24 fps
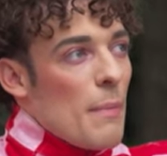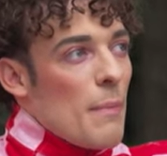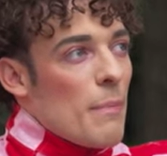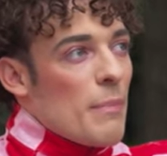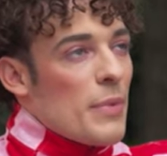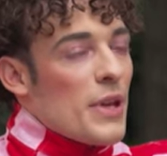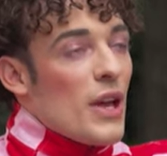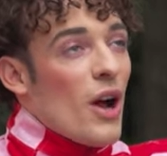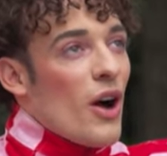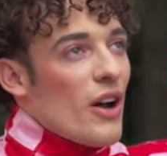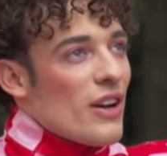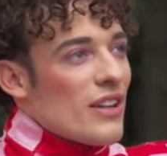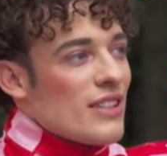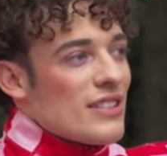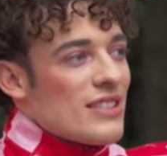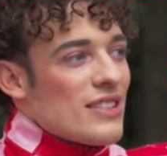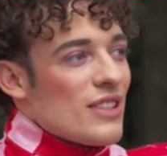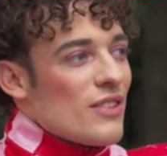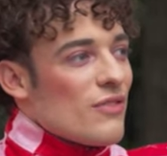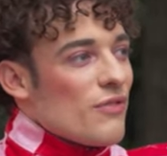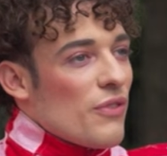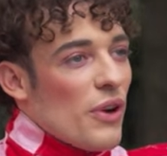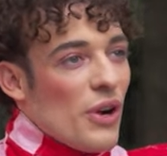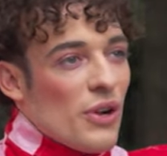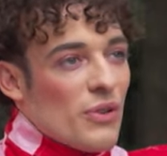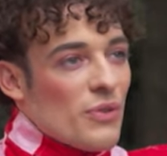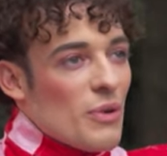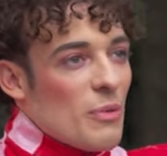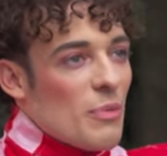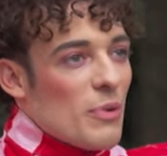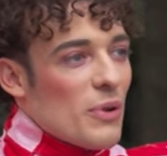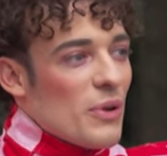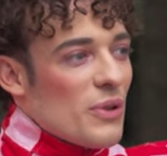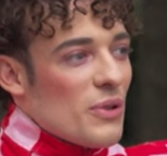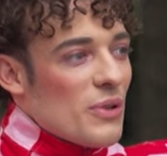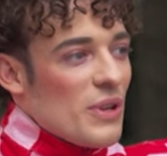be honest and
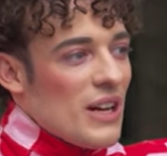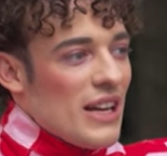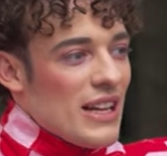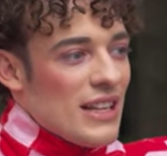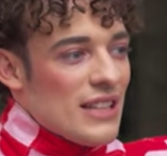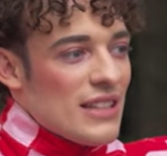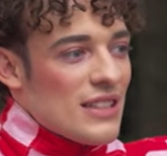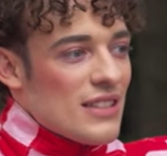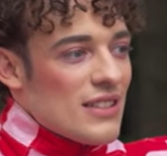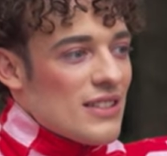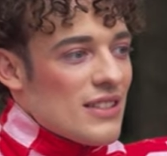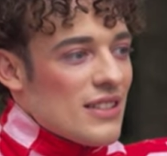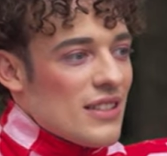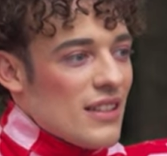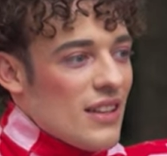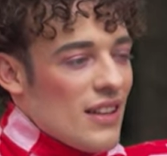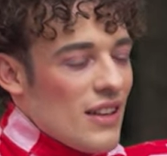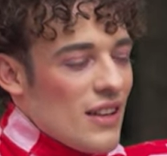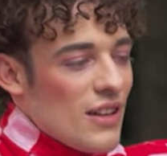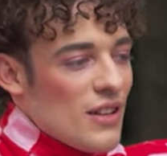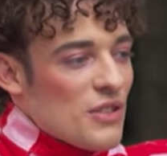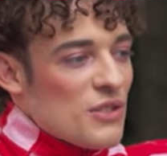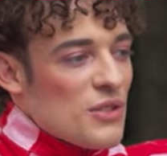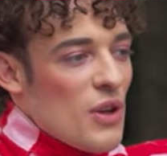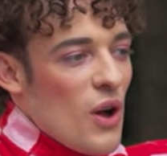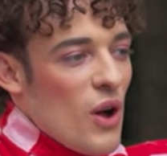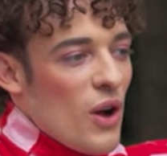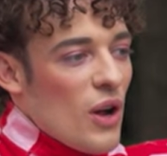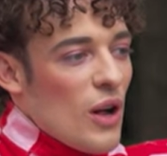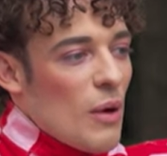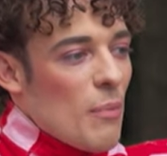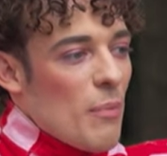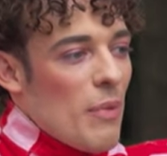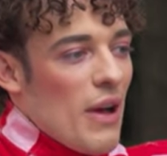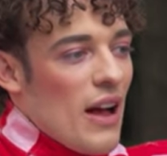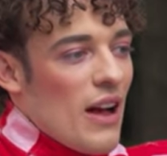vulnerable and
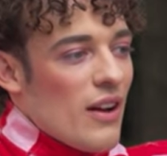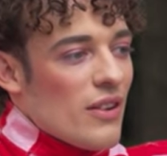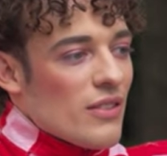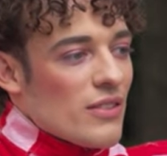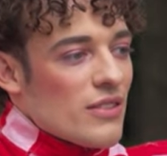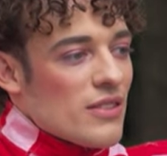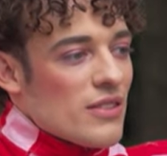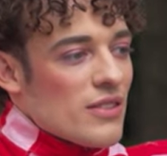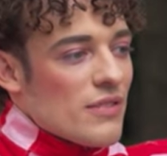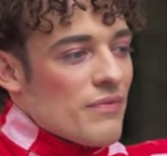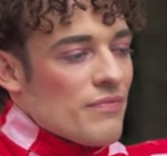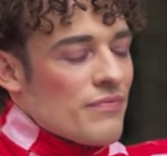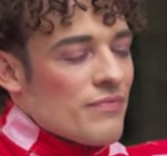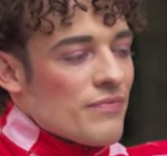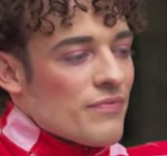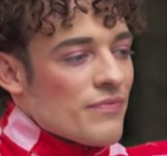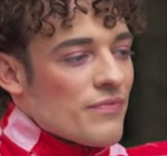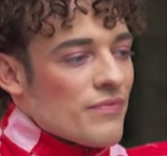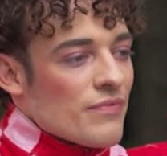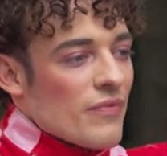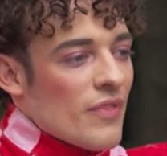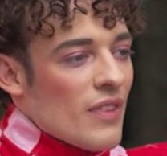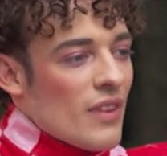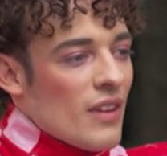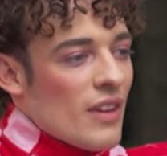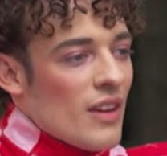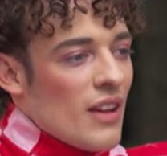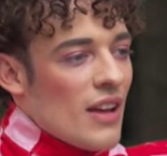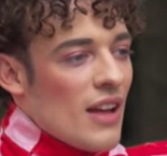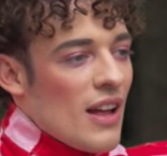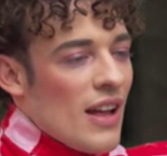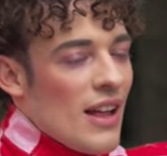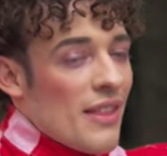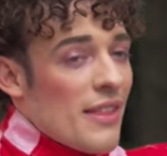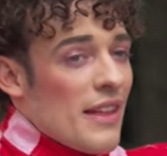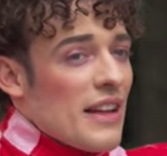talk about
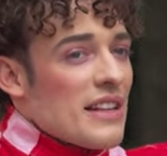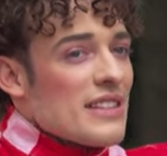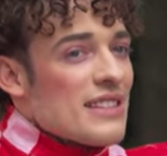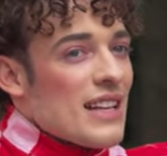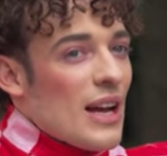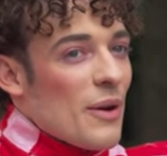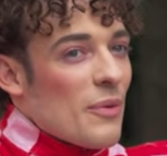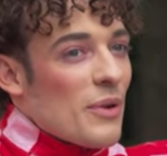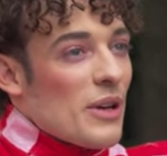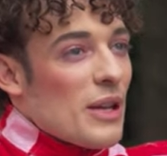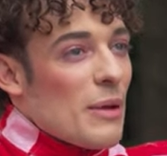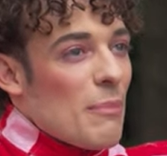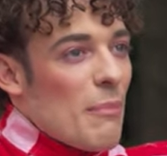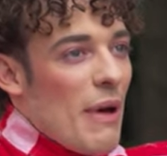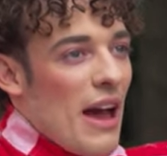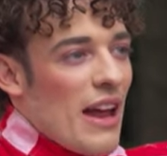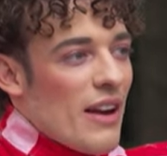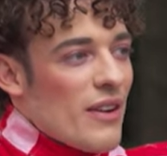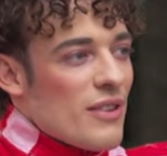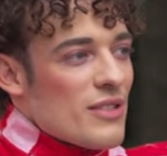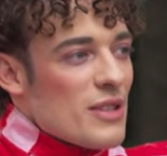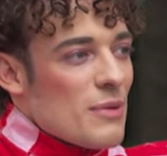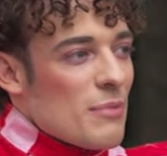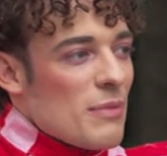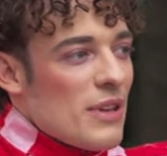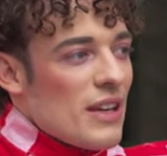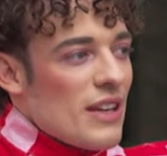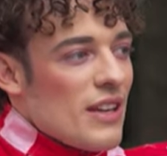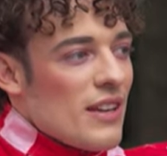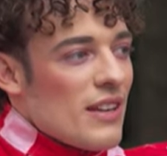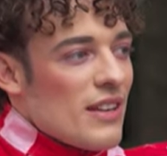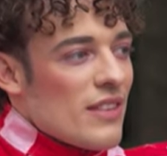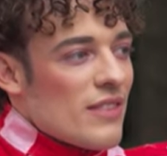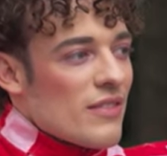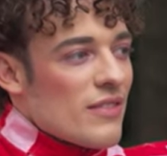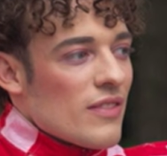things that really matter to
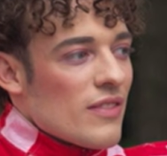me.